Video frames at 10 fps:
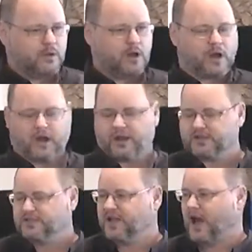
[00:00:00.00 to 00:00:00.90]
Uh, it
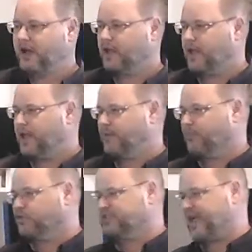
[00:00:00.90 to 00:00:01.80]
is not a
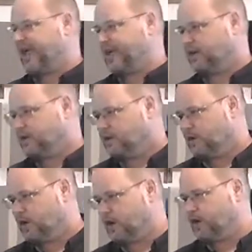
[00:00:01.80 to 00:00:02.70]
mosaic
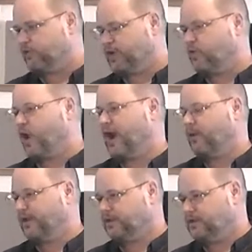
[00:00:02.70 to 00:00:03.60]
uh,
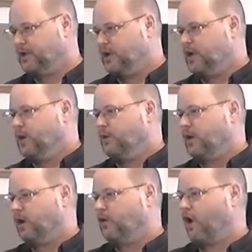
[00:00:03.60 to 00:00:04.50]
requirement. Uh,
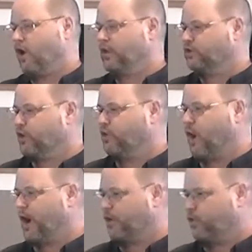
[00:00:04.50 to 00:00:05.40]
all that's
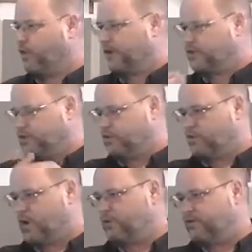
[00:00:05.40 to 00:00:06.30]
required according to
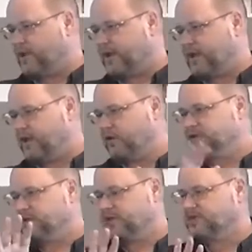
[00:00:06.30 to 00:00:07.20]
what we've read here
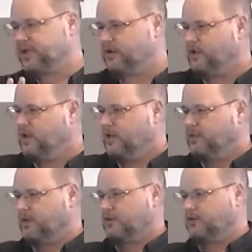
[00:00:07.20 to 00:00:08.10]
is, is that
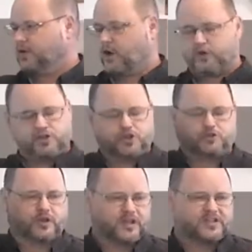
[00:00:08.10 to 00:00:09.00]
the, the goat is
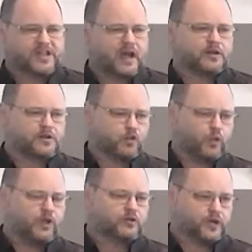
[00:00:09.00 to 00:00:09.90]
just released out into the
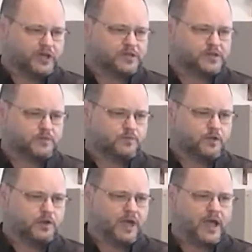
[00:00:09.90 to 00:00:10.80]
wilderness.
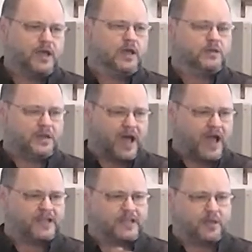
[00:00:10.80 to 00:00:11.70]
Okay? The
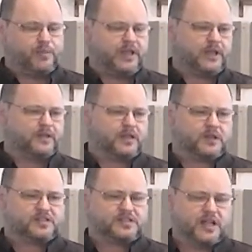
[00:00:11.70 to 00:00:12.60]
idea being that
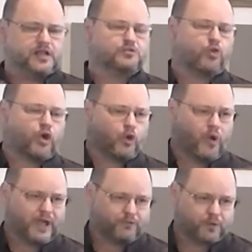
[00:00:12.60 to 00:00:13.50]
the sin is borne
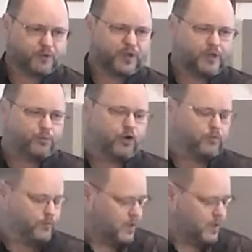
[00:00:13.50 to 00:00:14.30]
away from the people.